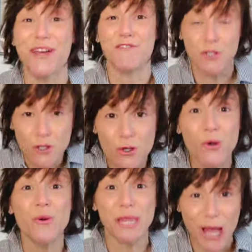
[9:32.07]
if
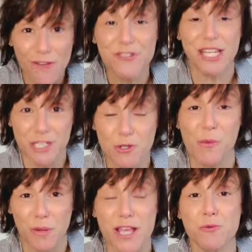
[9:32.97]
you would love to get to a
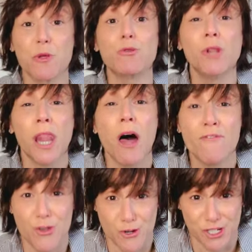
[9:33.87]
place where you
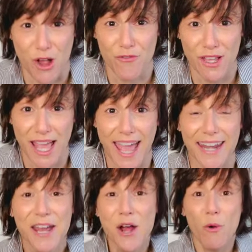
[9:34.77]
love yourself again,